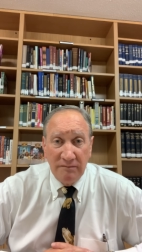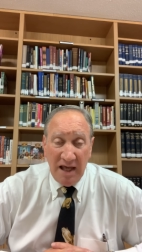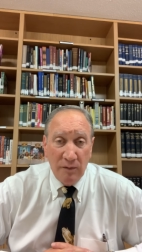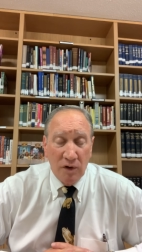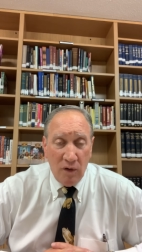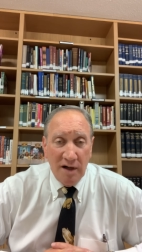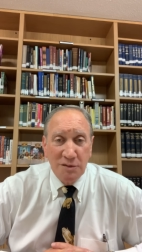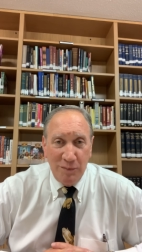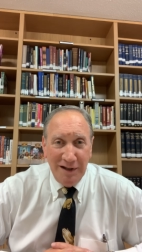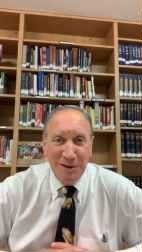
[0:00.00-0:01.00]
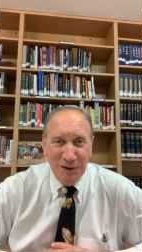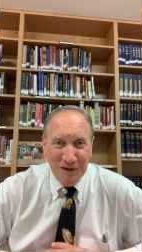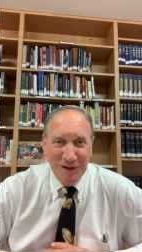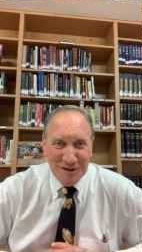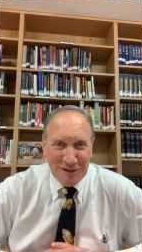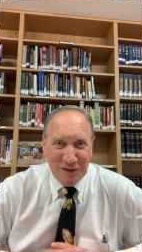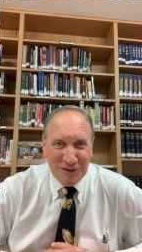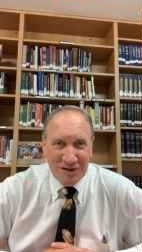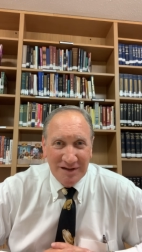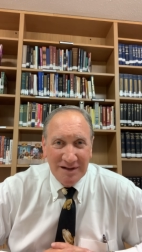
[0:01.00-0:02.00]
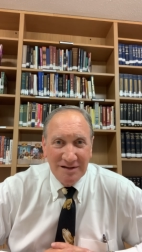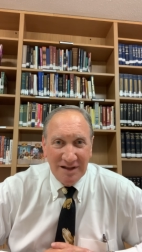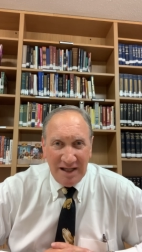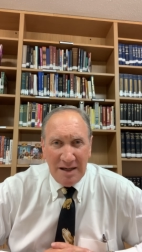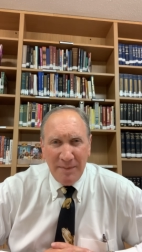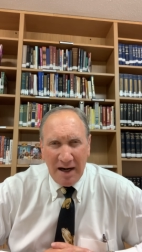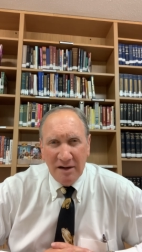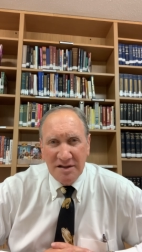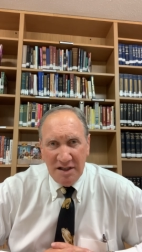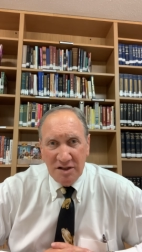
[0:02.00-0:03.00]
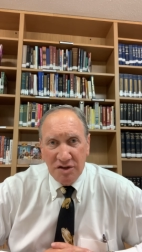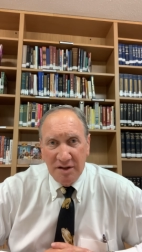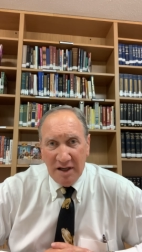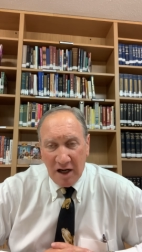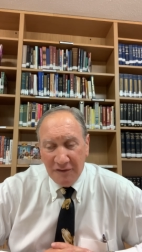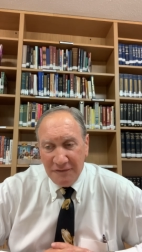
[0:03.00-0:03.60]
That requires being good listeners, to keep our attention, our